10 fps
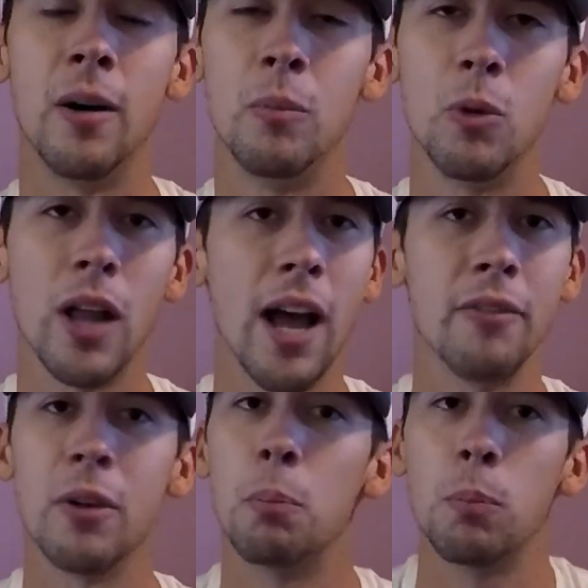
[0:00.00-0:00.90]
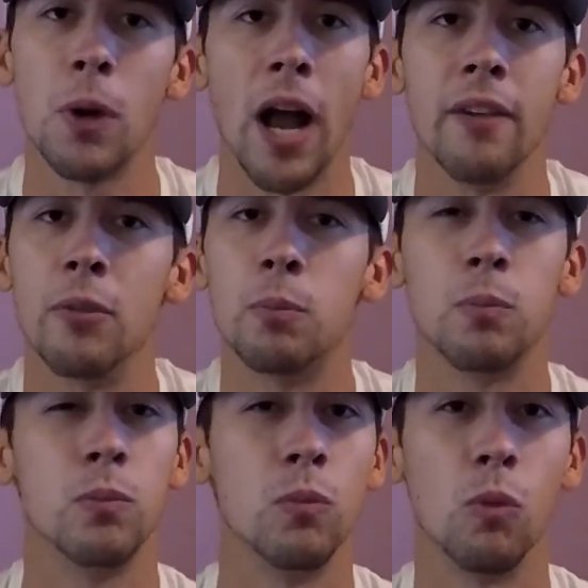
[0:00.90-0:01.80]
We'll have the kind of a
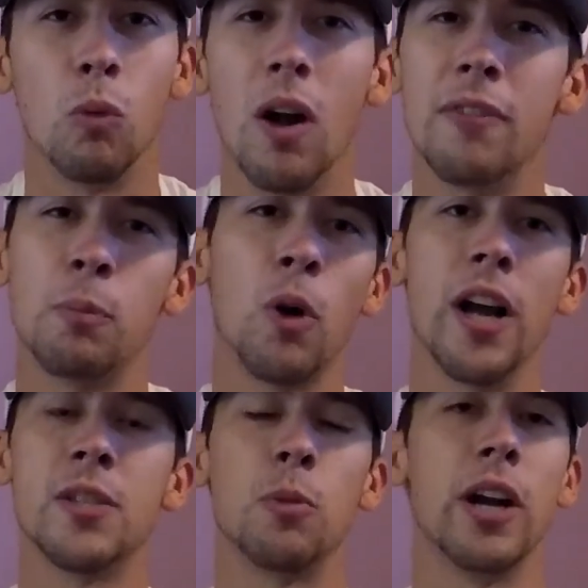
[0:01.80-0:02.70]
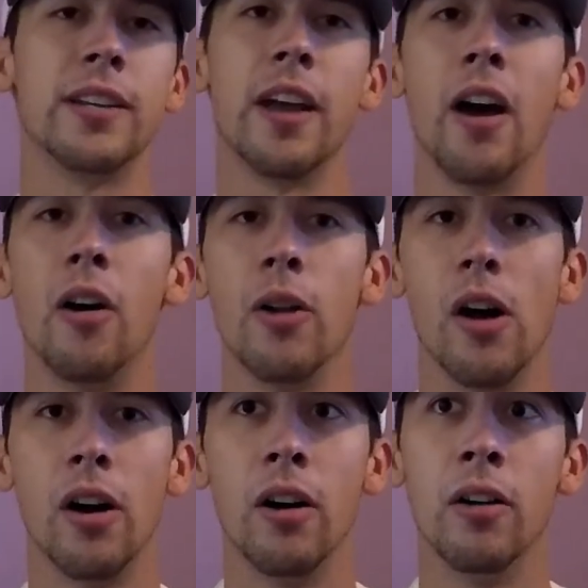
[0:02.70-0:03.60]
rough price breakdown
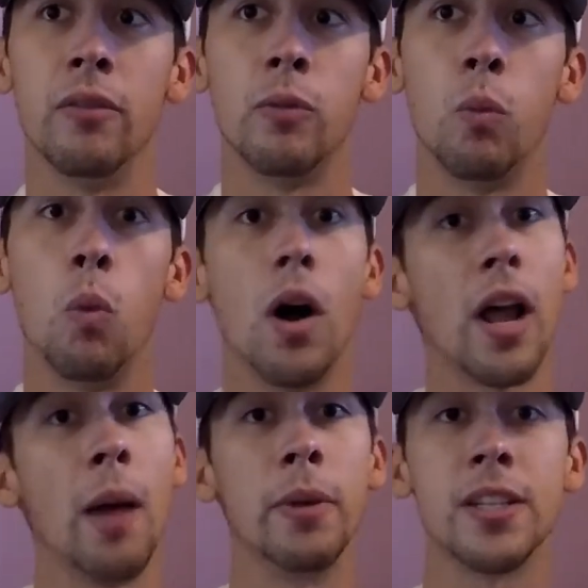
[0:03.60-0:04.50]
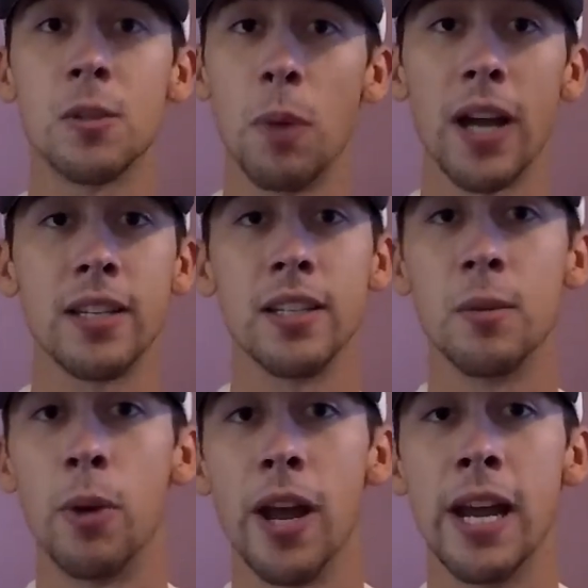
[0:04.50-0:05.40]
of what I'm expecting to
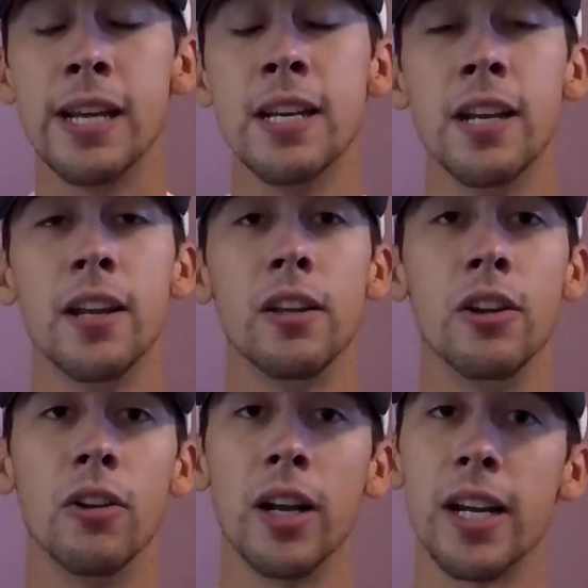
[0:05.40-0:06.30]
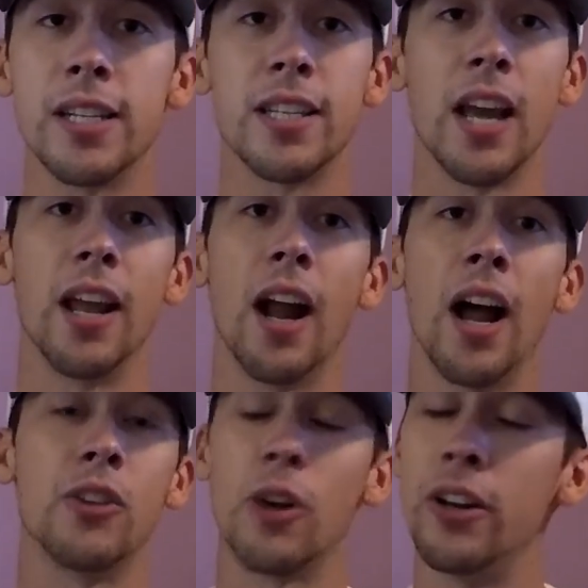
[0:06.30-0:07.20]
pay. You know, like I said,
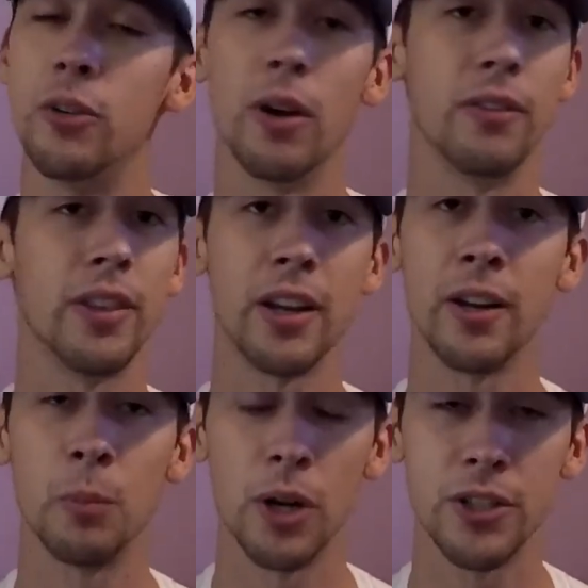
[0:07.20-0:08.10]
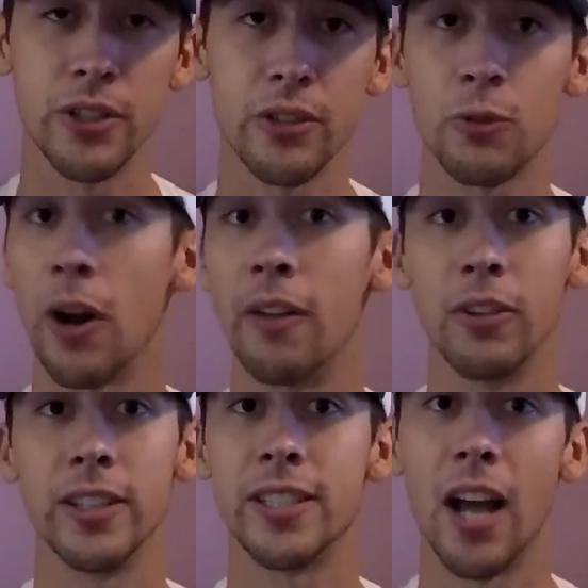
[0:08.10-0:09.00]
I try to do everything on a budget. Travel
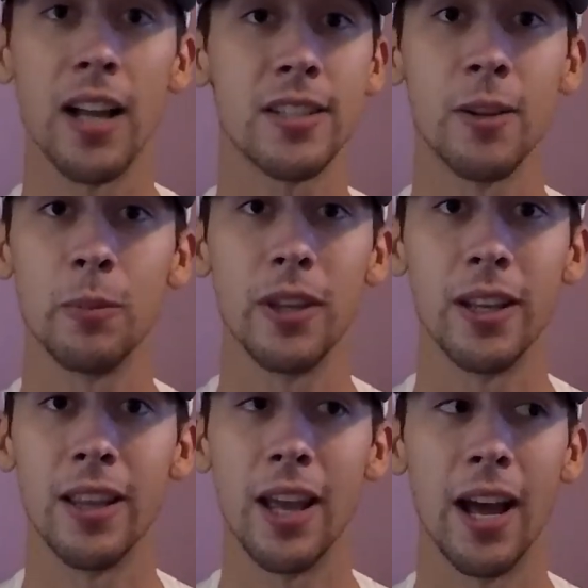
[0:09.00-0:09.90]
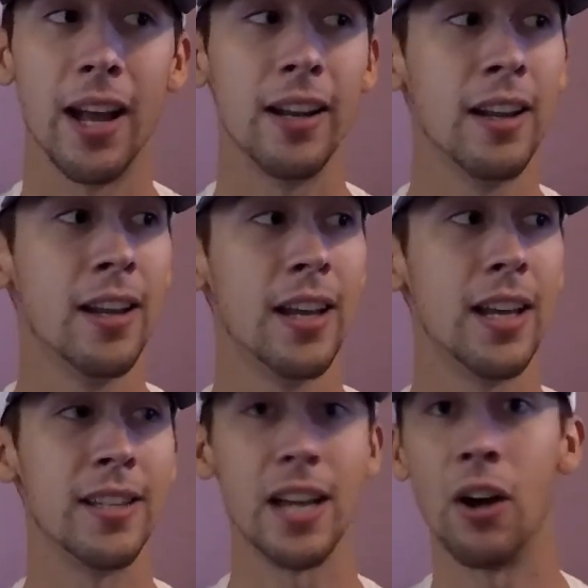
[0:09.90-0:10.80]
is not something that
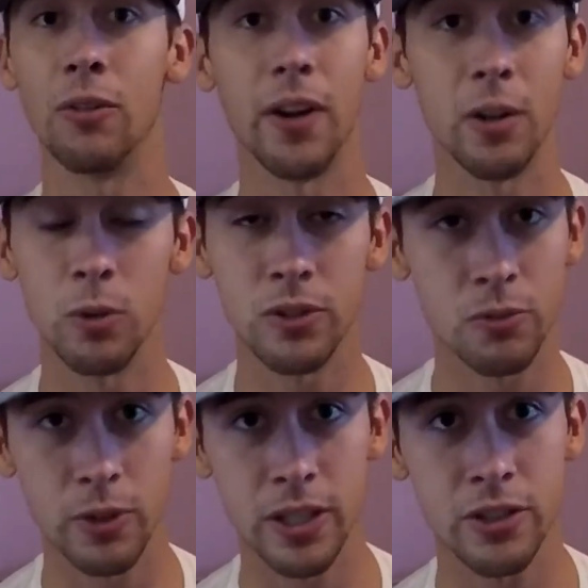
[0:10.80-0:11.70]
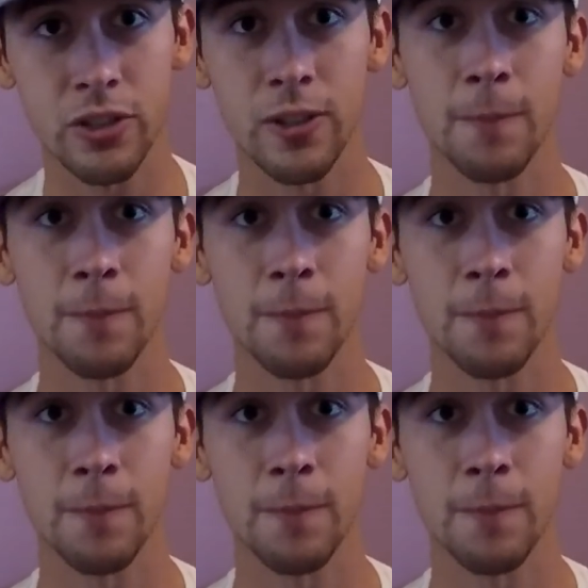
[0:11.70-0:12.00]
is out of anyone's reach.